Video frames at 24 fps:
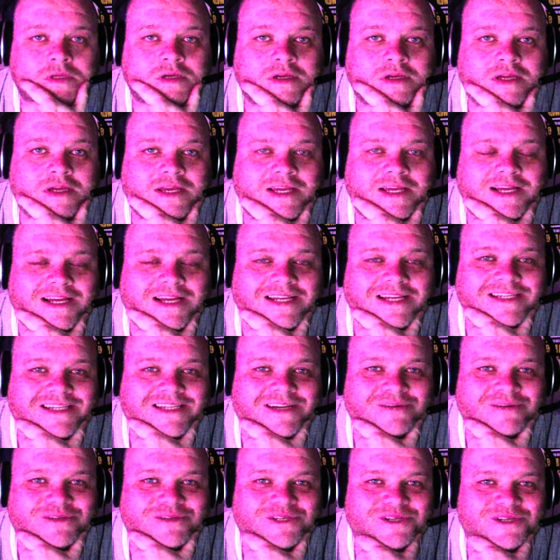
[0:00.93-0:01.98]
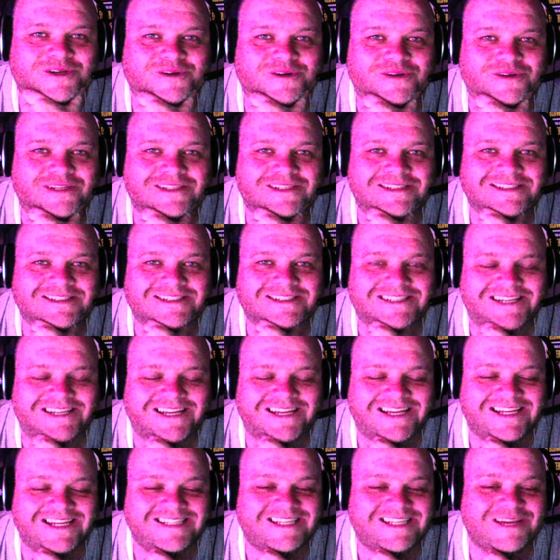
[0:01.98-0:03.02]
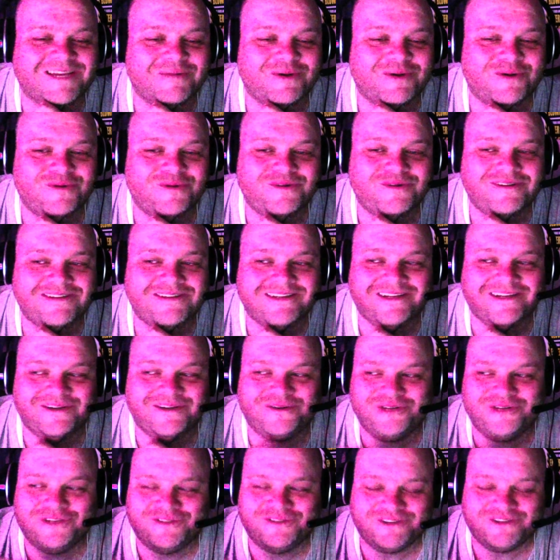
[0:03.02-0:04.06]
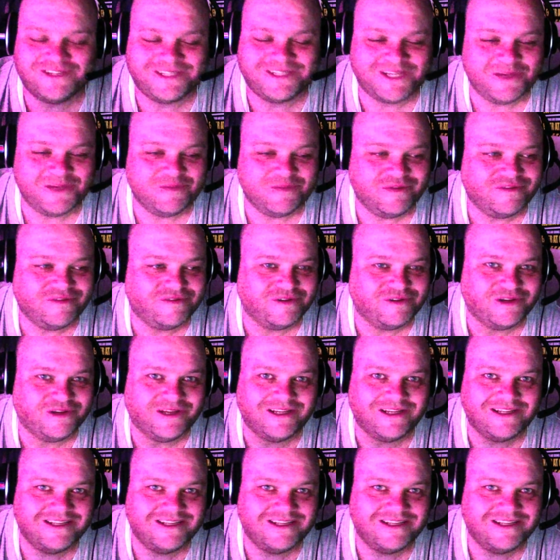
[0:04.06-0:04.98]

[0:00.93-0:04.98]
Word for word: Hey guys, how's it going? It's Gibbo. I know you've not seen me for